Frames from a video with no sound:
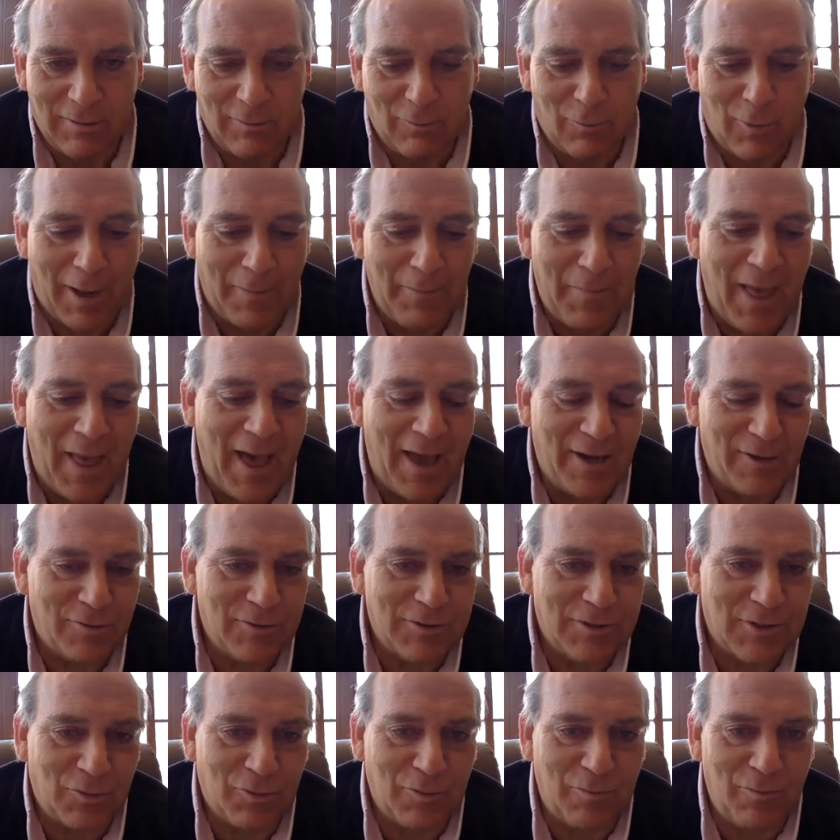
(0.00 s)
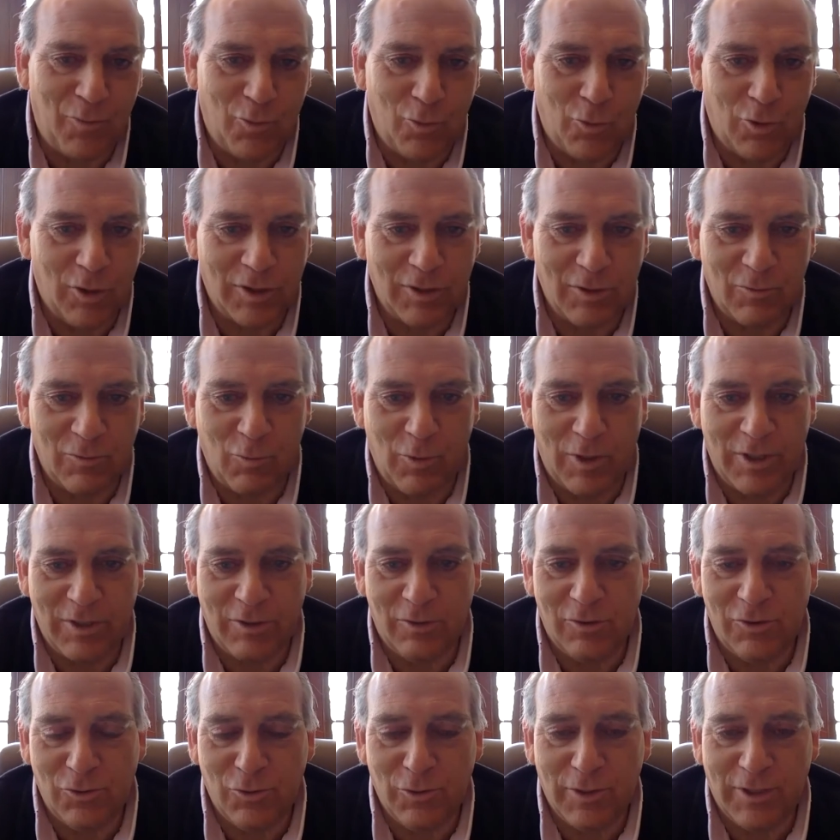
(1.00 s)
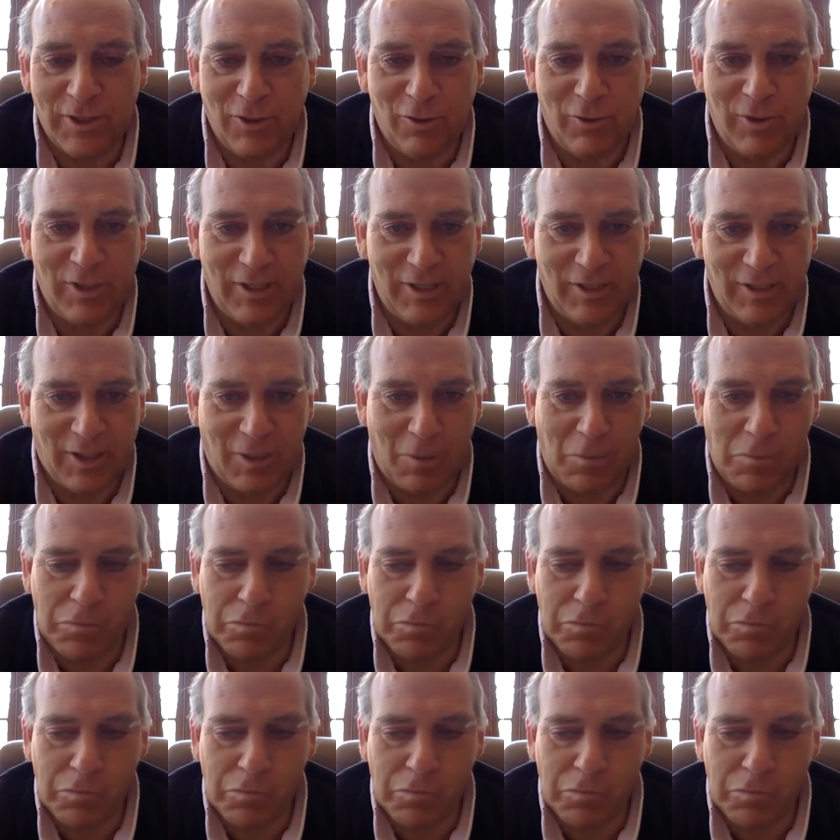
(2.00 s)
why patterns are important when you're doing your healing.